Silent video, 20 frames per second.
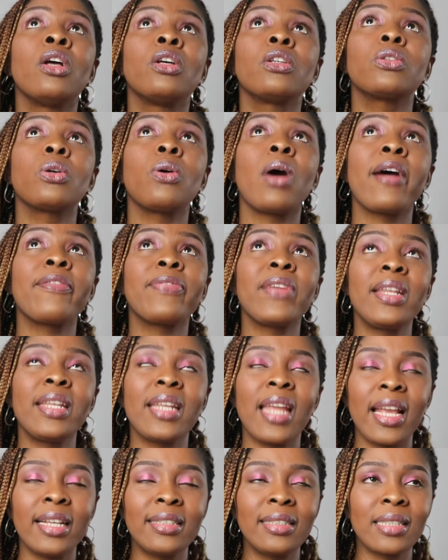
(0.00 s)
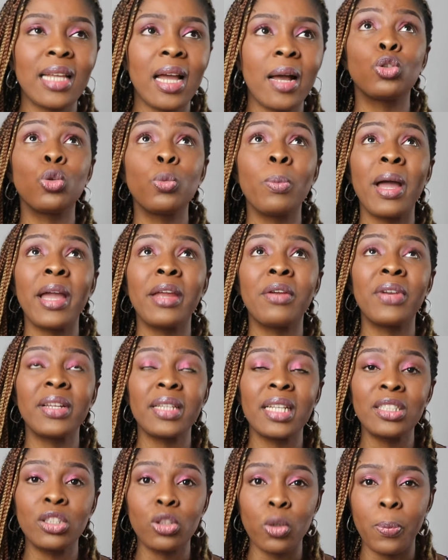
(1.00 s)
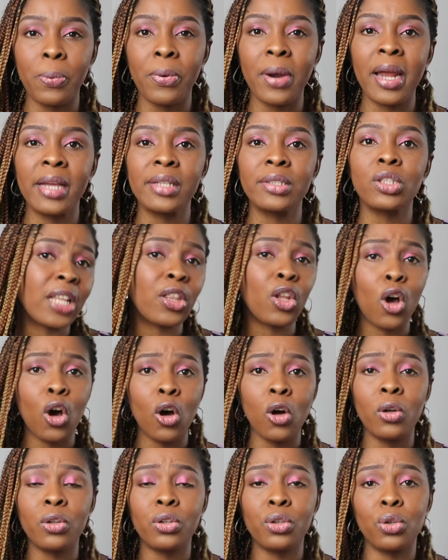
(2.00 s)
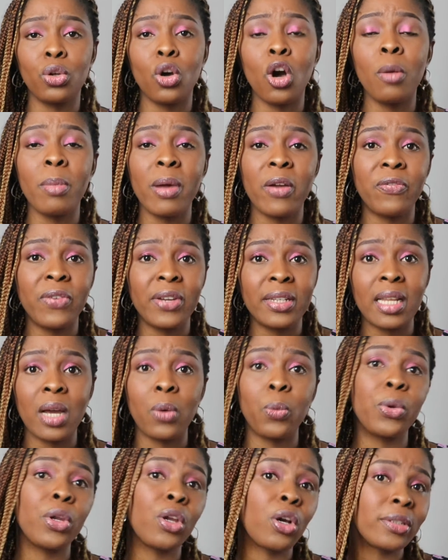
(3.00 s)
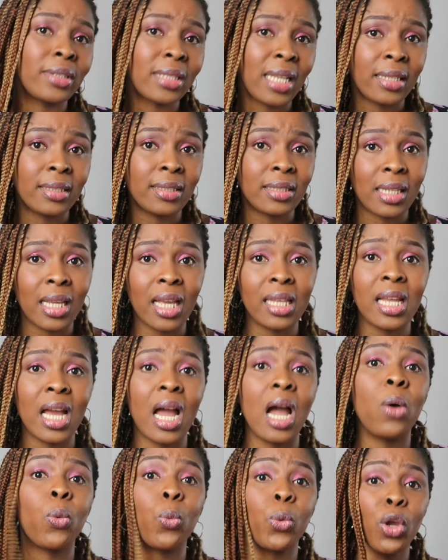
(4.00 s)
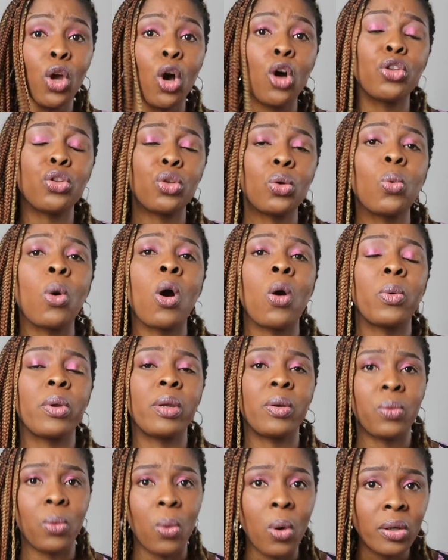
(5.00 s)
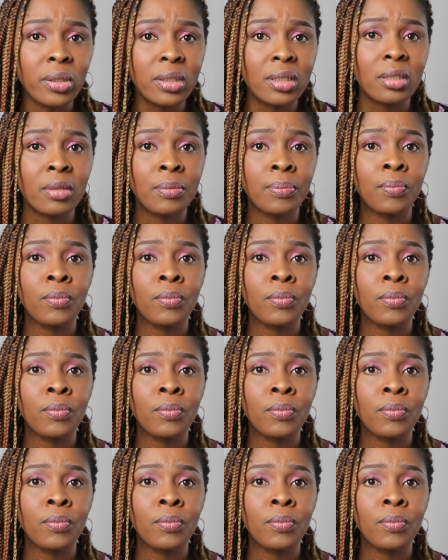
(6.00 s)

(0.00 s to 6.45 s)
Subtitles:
So after the exam, to my greatest surprise, and all, you know, all my friends that we all sat together and we all knew what we wrote,